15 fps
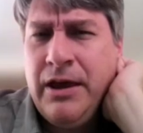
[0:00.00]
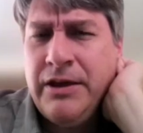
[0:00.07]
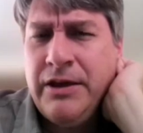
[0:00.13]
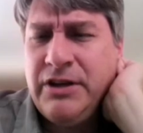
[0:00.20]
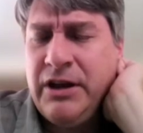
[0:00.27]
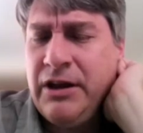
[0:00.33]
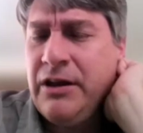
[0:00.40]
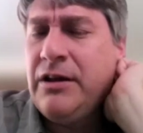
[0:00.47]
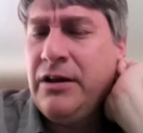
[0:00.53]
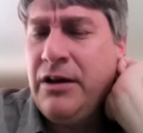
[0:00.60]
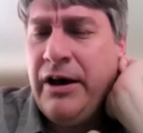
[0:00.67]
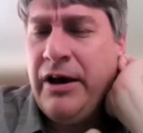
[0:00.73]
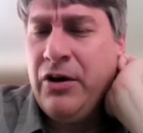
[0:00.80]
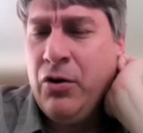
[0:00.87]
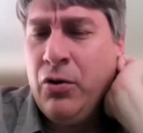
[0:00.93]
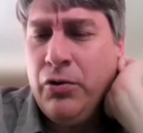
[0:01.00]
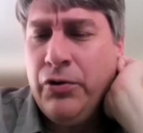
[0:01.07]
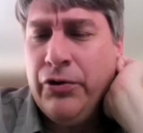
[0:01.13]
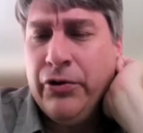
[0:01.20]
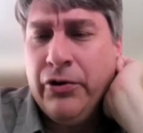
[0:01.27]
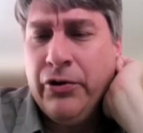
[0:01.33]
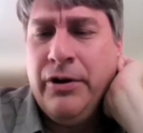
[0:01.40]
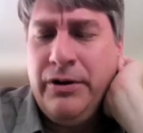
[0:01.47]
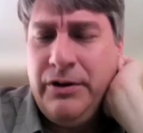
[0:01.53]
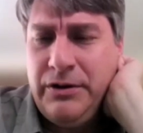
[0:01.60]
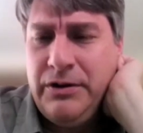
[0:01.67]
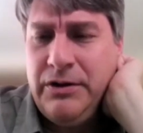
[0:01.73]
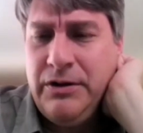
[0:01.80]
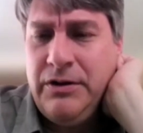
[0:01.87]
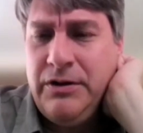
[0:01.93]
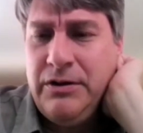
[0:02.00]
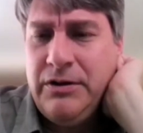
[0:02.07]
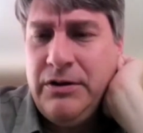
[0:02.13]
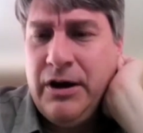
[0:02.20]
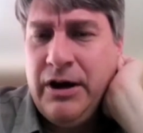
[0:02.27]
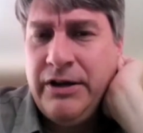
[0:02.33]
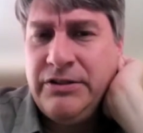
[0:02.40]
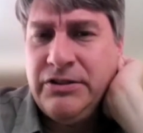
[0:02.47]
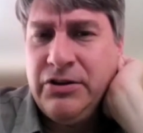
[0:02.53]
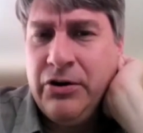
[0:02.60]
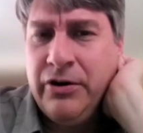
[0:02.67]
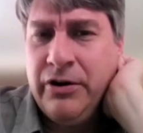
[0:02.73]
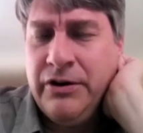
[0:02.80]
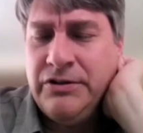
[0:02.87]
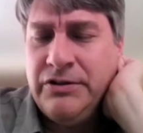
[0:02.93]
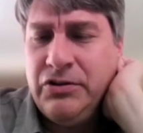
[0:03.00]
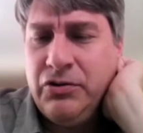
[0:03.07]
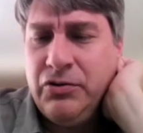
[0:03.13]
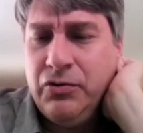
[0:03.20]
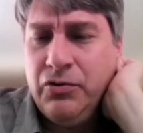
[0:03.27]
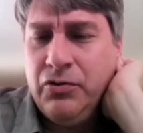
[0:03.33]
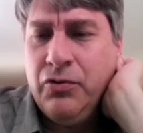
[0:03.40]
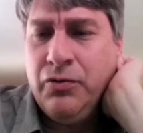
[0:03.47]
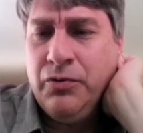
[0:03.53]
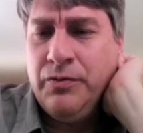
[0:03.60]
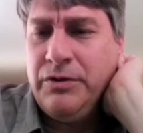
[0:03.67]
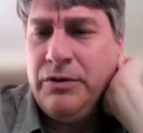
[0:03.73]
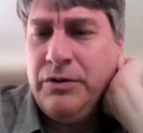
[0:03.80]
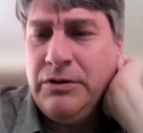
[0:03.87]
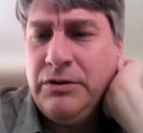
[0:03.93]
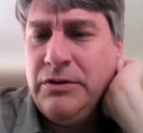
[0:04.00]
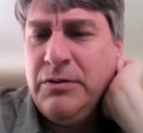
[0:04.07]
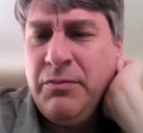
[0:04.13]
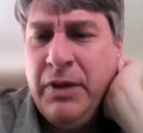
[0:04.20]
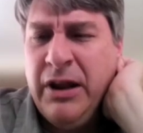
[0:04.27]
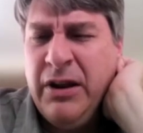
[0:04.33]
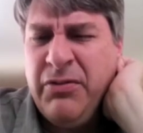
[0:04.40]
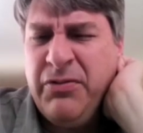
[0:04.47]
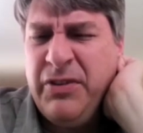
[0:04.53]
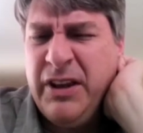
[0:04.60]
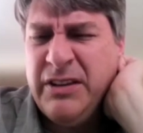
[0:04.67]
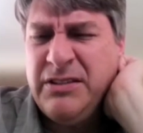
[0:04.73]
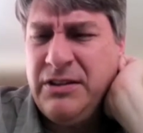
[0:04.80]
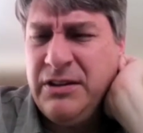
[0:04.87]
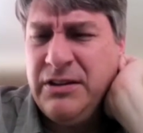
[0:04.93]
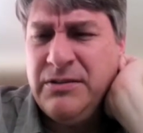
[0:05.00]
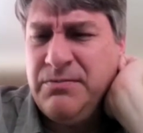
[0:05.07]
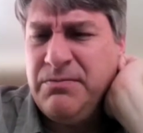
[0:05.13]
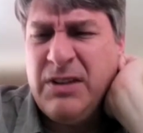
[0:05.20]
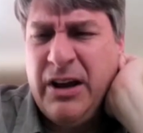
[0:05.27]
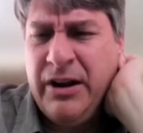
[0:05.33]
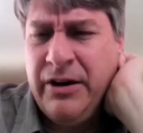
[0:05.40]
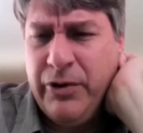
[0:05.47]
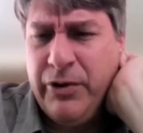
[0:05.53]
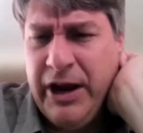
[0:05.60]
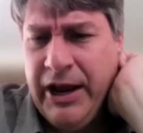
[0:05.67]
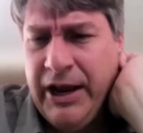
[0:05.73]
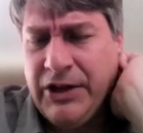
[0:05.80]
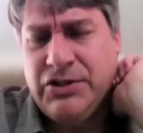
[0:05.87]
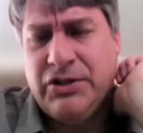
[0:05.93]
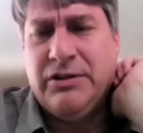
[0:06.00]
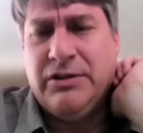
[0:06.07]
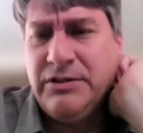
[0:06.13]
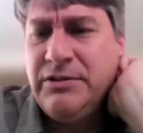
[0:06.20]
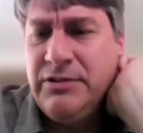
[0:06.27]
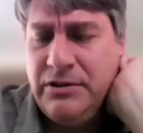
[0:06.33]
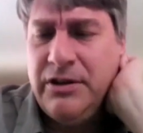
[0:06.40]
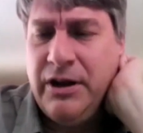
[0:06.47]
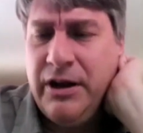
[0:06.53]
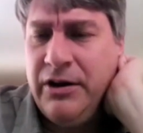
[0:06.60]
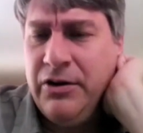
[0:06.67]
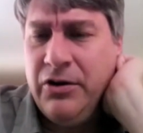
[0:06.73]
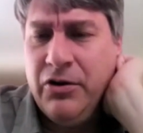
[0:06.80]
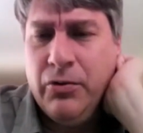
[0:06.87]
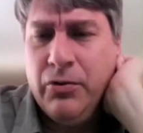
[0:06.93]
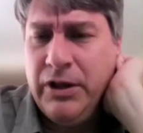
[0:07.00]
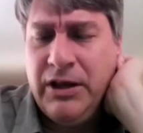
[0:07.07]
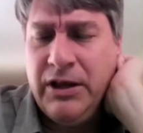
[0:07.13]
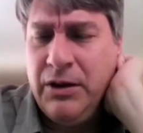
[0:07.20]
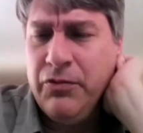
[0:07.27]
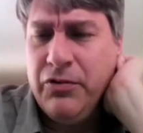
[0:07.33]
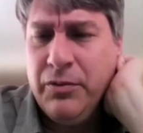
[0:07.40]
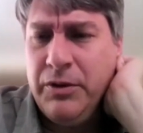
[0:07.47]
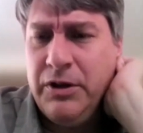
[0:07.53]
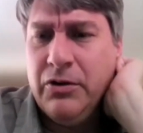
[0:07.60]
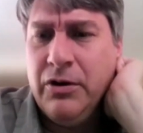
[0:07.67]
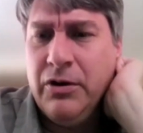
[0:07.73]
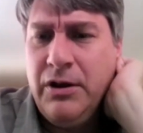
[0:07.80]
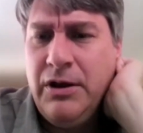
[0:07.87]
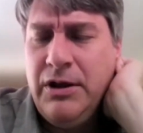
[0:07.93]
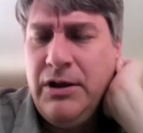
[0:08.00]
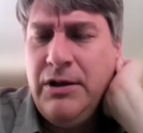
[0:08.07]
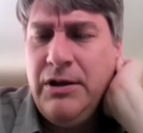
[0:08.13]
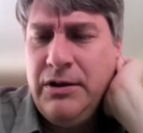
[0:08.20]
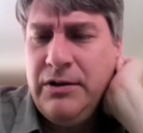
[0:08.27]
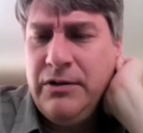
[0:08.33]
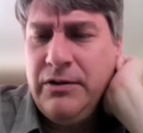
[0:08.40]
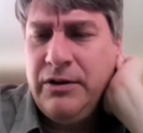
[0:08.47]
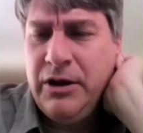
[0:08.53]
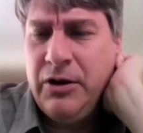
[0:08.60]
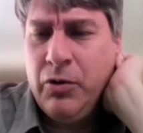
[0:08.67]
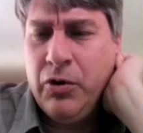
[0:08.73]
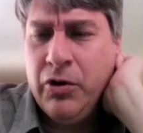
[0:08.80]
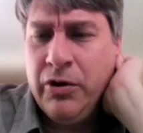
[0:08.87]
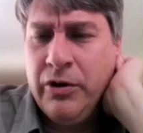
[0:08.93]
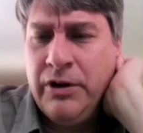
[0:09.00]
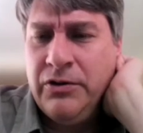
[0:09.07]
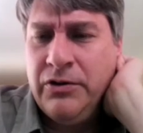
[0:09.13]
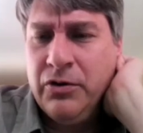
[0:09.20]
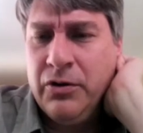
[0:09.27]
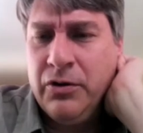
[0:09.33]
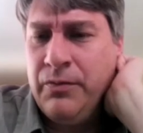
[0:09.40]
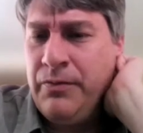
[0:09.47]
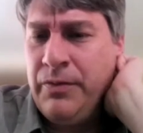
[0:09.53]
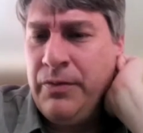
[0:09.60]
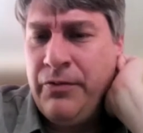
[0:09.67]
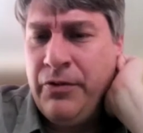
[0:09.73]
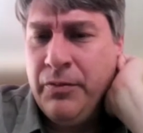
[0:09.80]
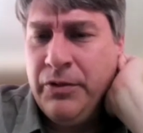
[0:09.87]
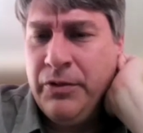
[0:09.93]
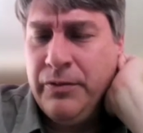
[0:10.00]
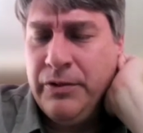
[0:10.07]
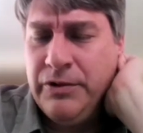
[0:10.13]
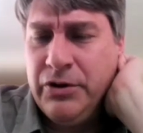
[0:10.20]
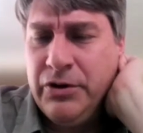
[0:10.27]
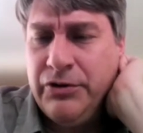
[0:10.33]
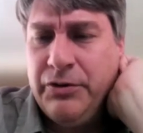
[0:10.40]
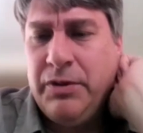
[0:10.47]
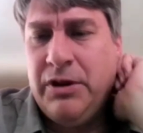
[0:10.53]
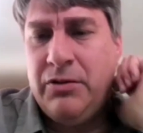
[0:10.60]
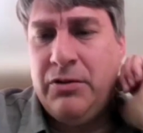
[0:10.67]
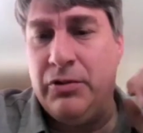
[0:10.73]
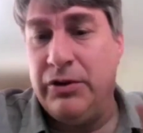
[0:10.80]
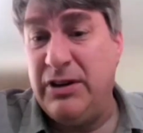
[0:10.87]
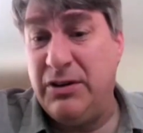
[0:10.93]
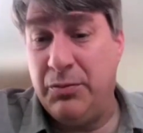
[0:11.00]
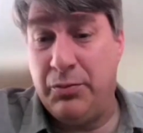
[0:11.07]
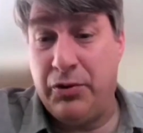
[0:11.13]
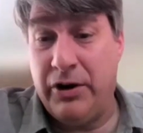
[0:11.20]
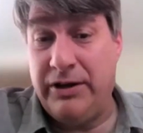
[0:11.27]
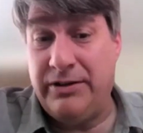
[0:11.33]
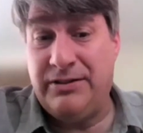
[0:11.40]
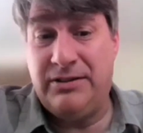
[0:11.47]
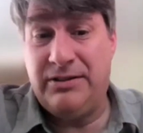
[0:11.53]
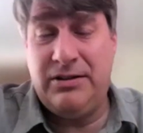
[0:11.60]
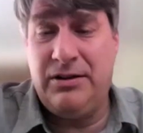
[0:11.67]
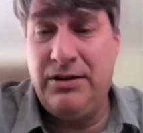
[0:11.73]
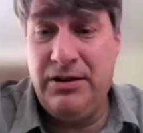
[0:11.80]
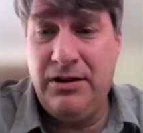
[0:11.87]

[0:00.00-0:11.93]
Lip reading: I got older, I started to manifest these kind of reactions that I didn't know where they came from either. They were either from the result of being really depressed